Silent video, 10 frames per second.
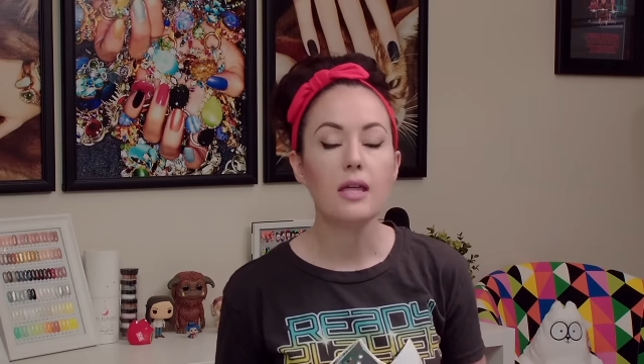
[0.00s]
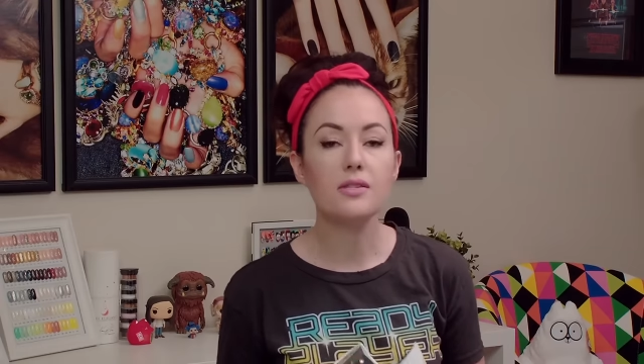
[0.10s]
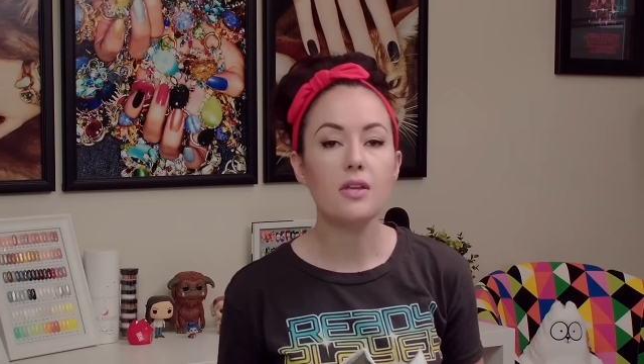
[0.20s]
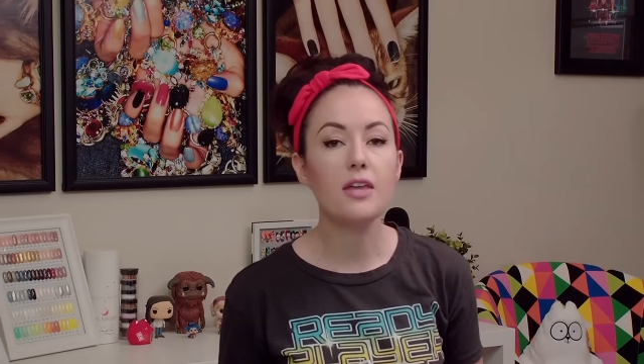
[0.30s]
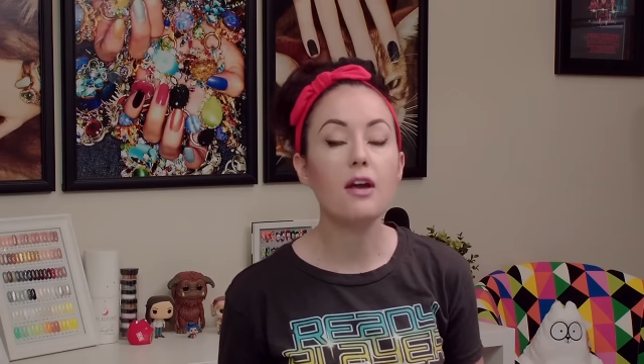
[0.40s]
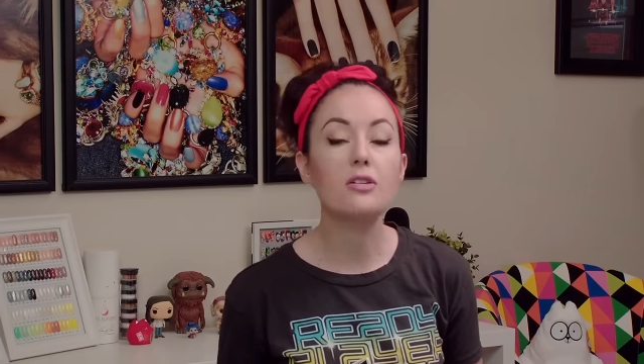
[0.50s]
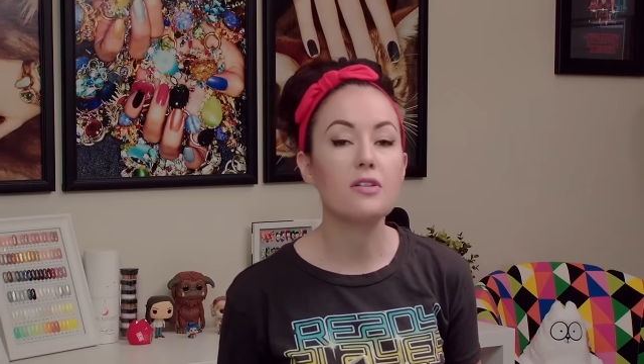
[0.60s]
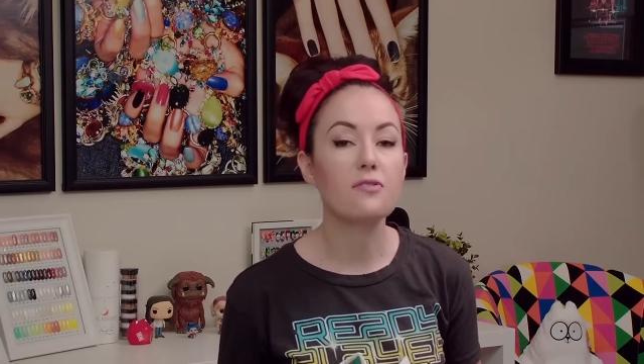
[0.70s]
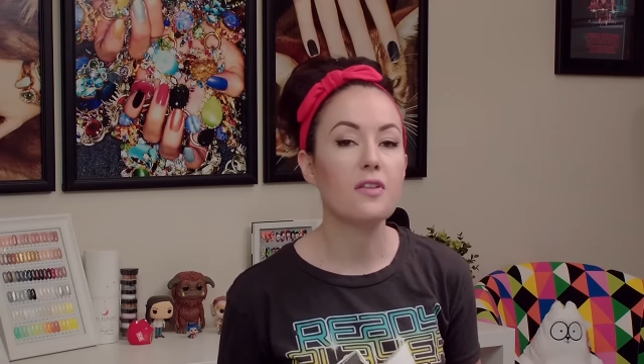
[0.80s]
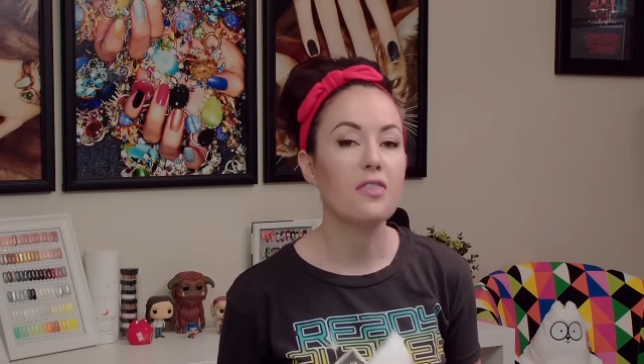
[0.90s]
is that they are
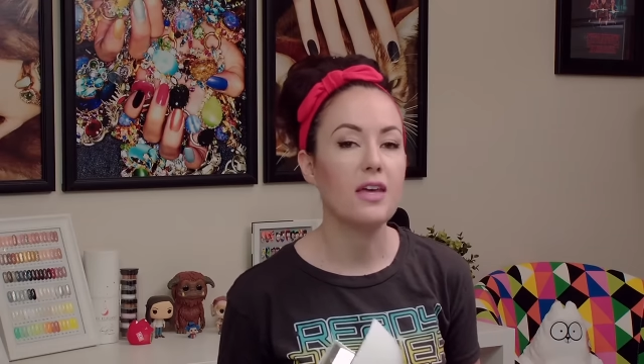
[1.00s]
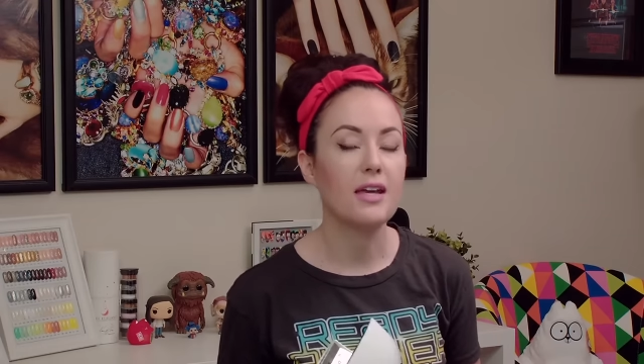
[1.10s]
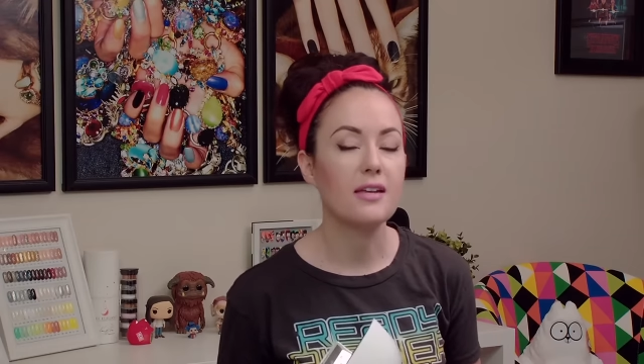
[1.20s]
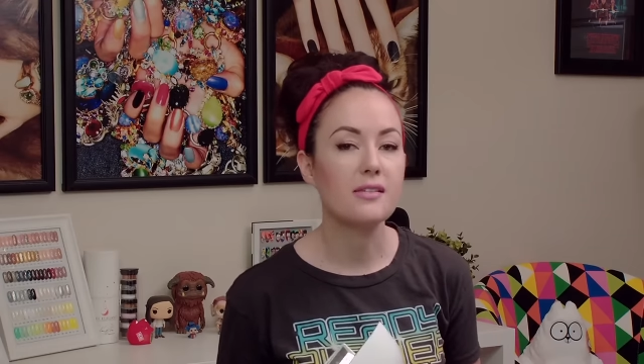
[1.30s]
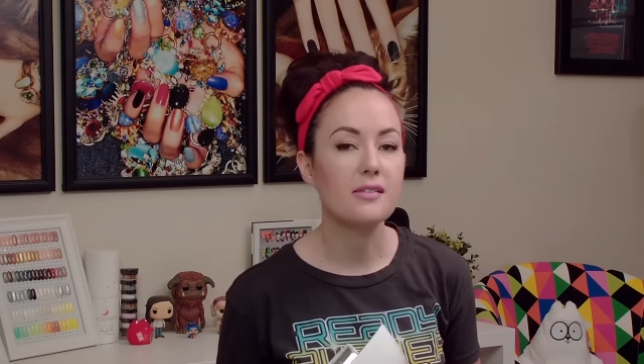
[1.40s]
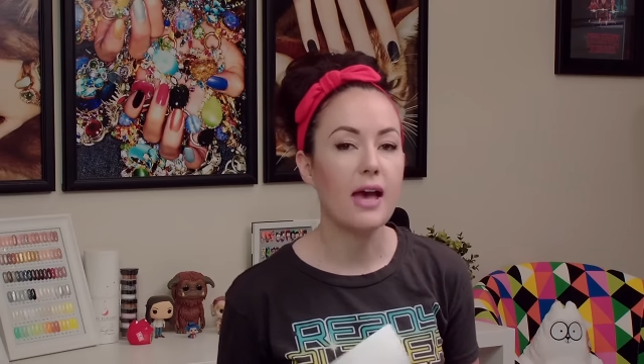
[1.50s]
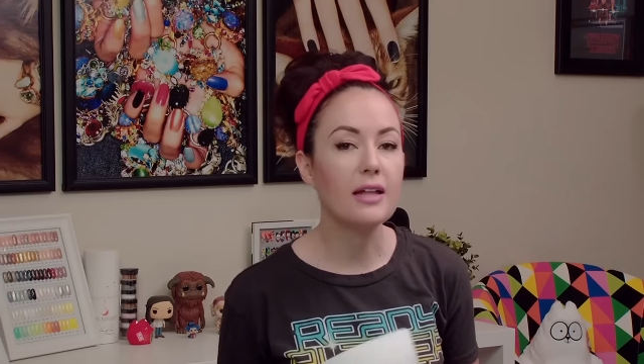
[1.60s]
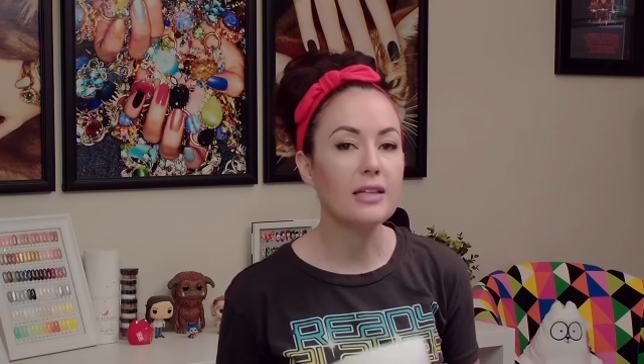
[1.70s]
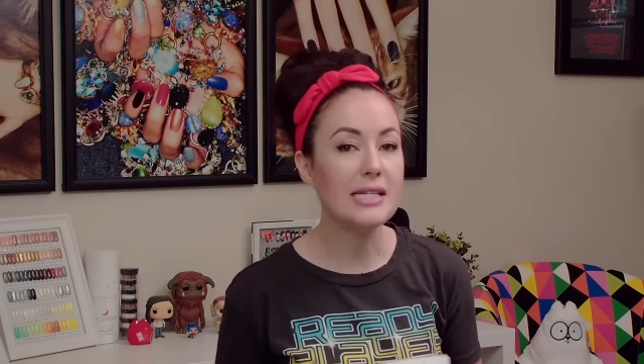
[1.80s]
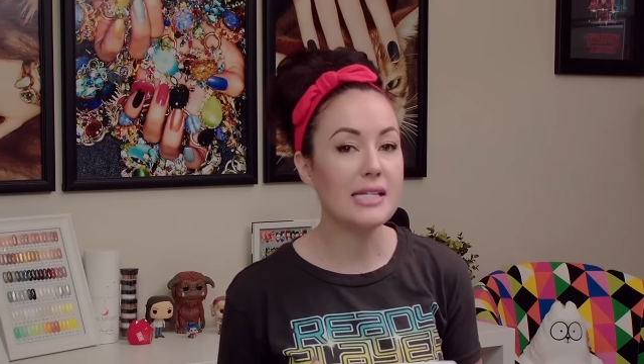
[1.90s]
different things.
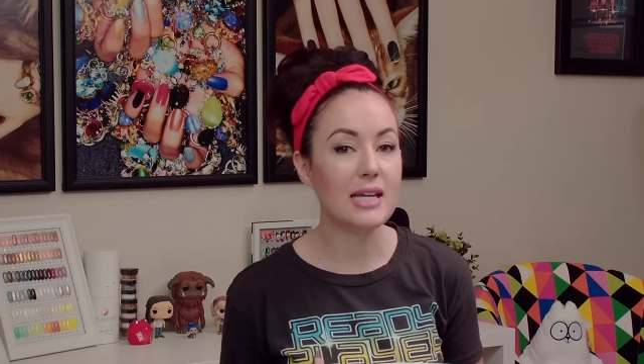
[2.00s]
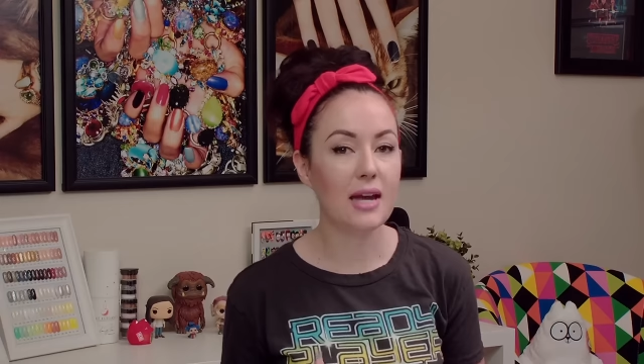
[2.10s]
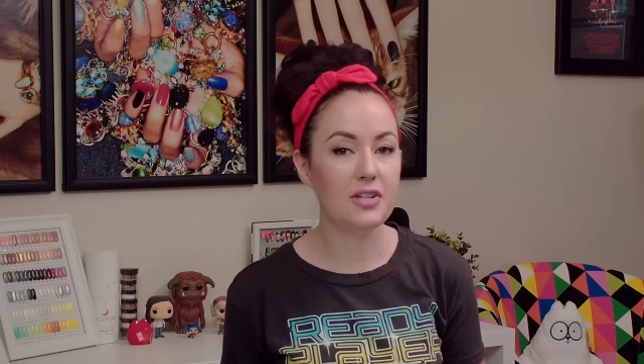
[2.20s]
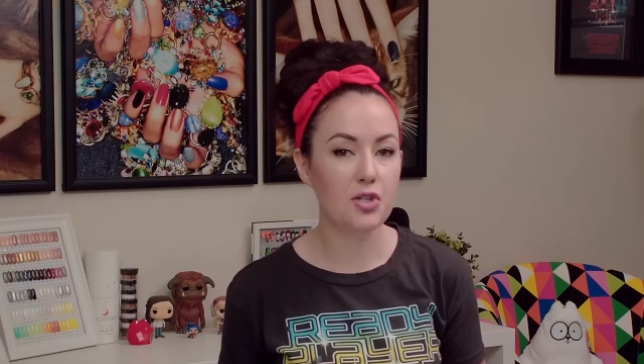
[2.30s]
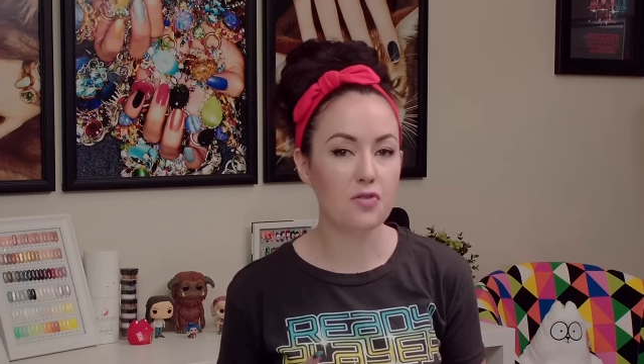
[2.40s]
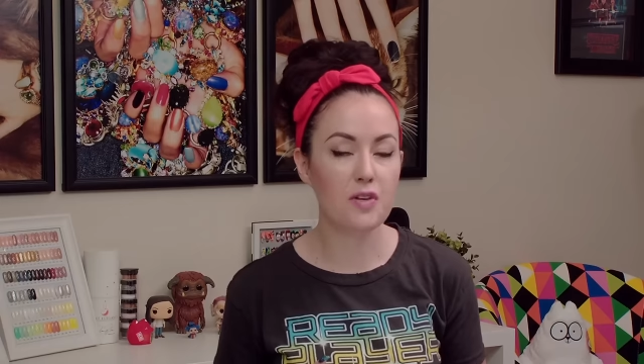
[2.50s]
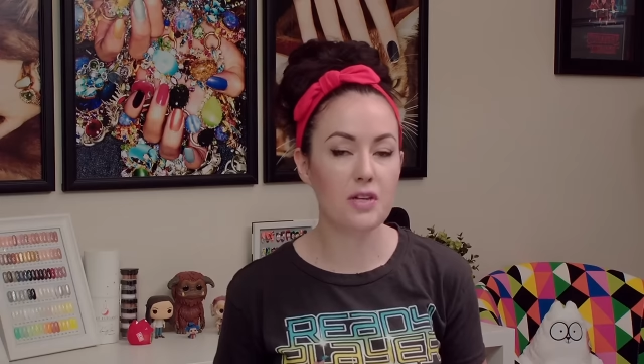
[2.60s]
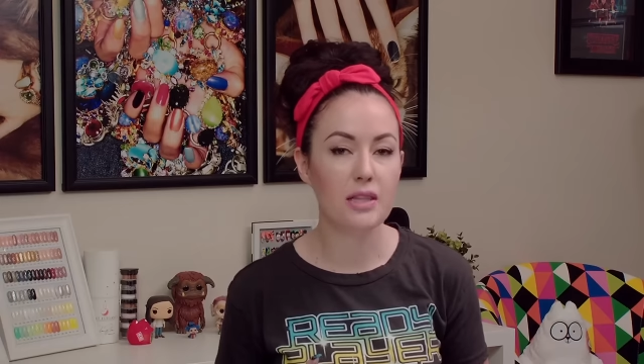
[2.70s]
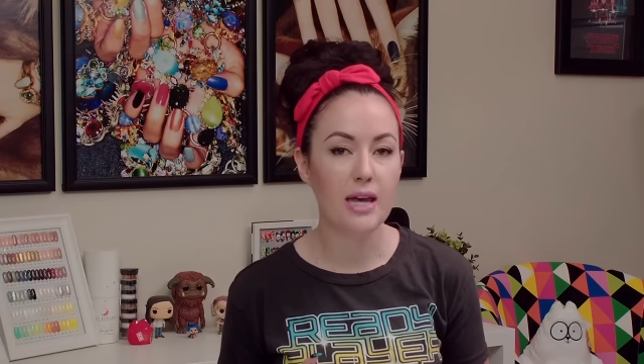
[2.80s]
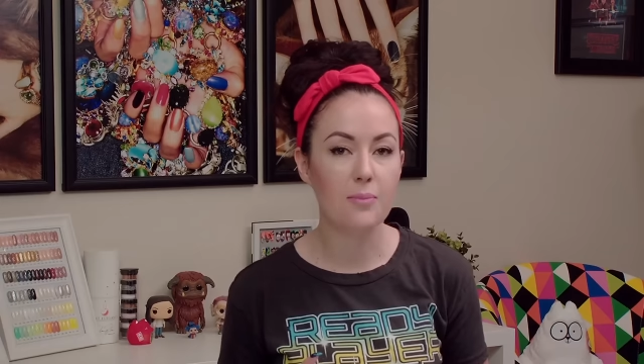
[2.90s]
LED and UV
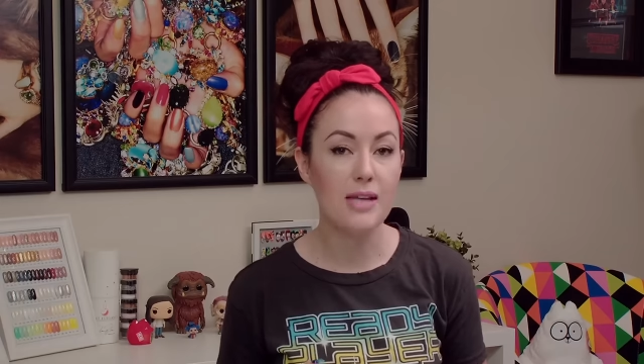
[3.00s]
lamps